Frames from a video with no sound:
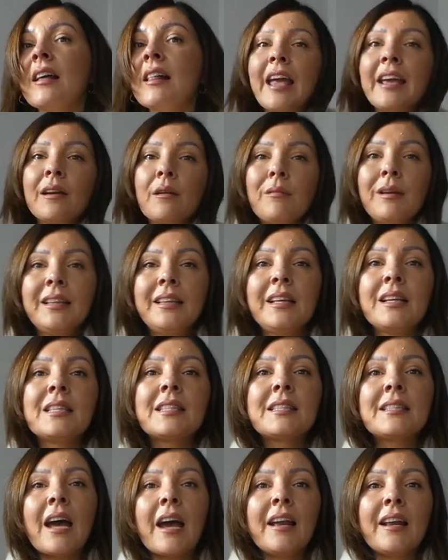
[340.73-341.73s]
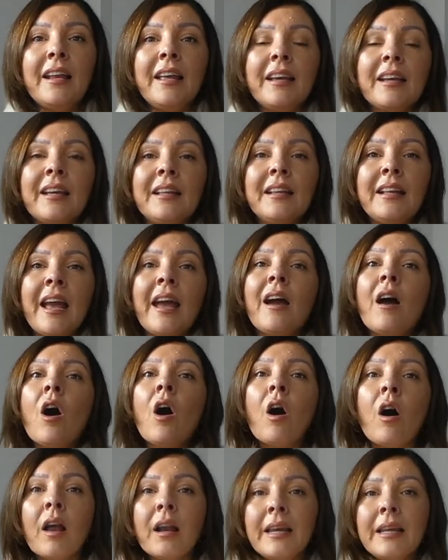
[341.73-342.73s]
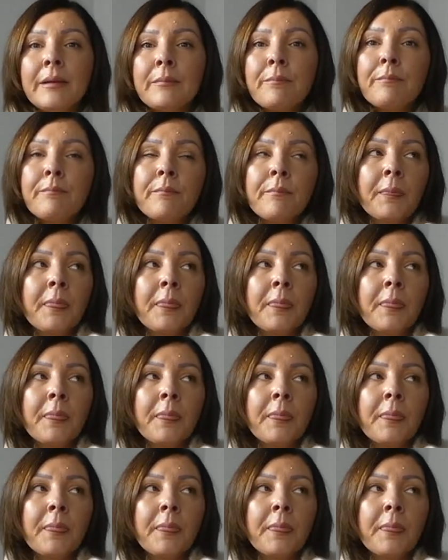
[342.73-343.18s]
Like with this styling, the only